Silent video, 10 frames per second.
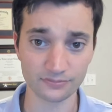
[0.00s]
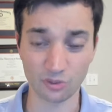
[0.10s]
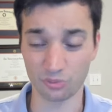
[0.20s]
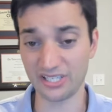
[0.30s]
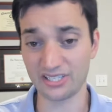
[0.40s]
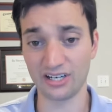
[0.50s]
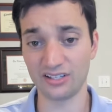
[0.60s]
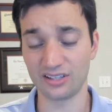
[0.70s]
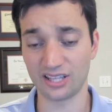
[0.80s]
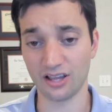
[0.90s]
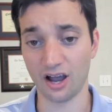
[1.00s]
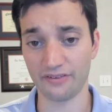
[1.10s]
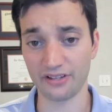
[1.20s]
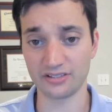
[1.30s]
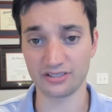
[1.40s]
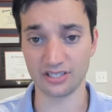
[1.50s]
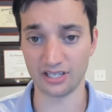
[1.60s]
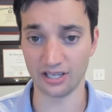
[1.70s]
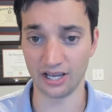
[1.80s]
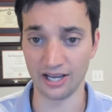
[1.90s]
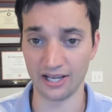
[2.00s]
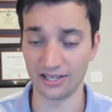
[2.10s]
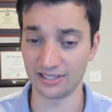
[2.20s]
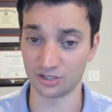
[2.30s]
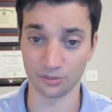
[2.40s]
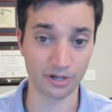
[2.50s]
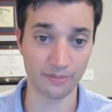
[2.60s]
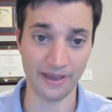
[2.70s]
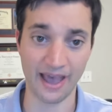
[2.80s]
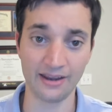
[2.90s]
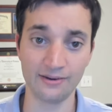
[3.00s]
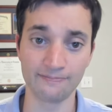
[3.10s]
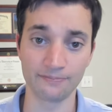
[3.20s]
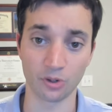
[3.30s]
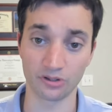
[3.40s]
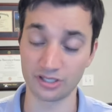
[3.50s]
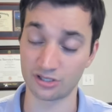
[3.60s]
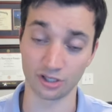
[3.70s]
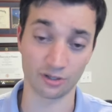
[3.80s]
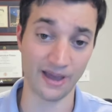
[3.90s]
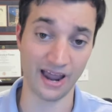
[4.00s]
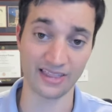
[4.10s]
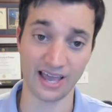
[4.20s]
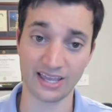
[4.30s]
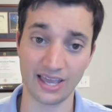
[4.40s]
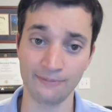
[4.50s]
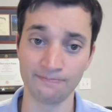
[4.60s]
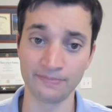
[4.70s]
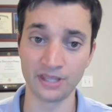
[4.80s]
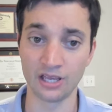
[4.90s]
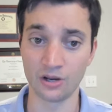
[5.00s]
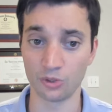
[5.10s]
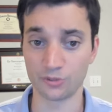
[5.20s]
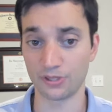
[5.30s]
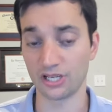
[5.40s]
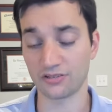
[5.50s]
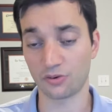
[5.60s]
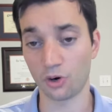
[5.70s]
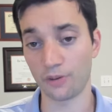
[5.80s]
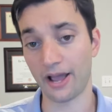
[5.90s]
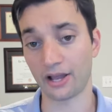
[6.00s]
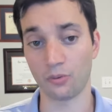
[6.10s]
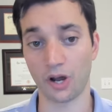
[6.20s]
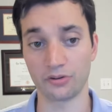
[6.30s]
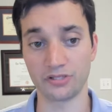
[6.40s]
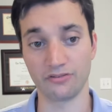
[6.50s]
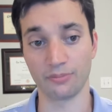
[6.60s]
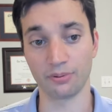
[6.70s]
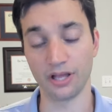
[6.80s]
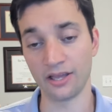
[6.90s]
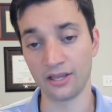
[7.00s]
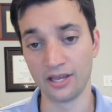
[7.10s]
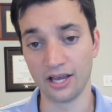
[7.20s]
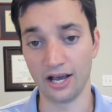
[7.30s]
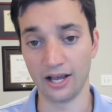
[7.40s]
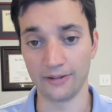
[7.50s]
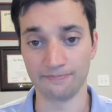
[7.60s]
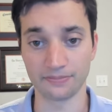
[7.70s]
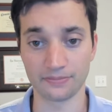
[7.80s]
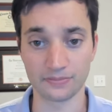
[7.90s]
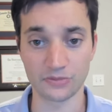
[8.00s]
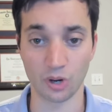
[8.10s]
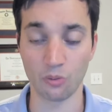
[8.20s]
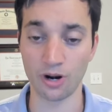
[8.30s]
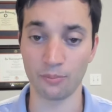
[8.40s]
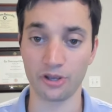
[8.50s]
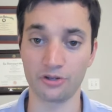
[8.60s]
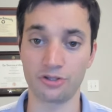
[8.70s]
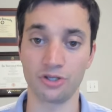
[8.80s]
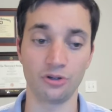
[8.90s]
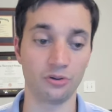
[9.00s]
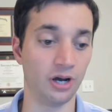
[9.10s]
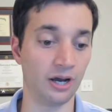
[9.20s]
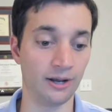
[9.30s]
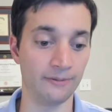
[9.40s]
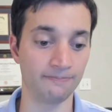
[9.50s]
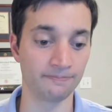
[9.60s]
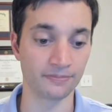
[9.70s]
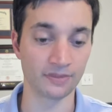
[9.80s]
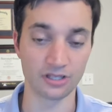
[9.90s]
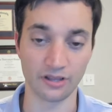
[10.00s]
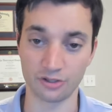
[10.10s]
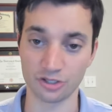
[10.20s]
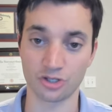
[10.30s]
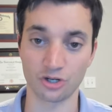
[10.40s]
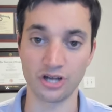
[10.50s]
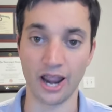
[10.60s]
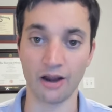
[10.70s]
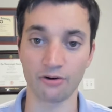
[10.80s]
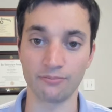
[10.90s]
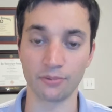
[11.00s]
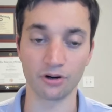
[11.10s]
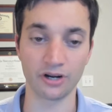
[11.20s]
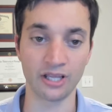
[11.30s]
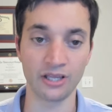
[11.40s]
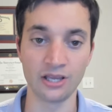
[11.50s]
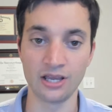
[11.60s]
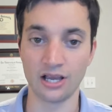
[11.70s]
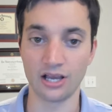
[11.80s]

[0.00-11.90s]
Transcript: reason that the offense is still pretty bad, or at least looked bad in that game, was because of quarterback and wide receiver play. So I want to point you to, if you just search Aaron Murray,